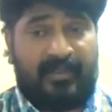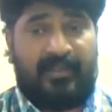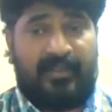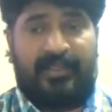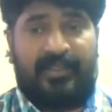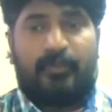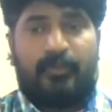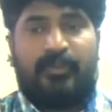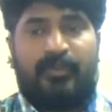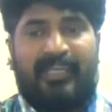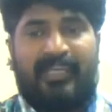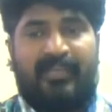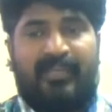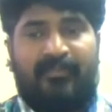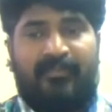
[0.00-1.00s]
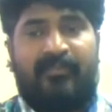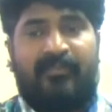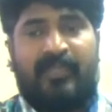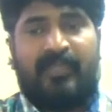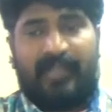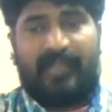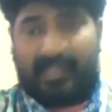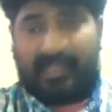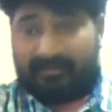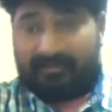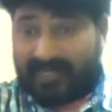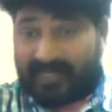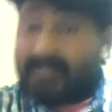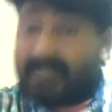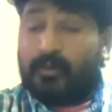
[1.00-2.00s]
you to become an
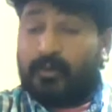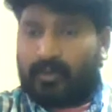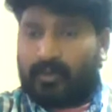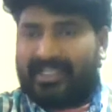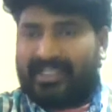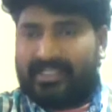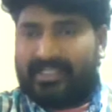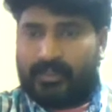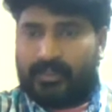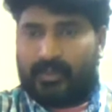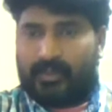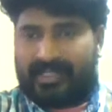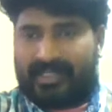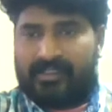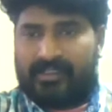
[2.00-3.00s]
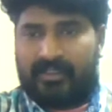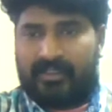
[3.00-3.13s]
effective creative writer.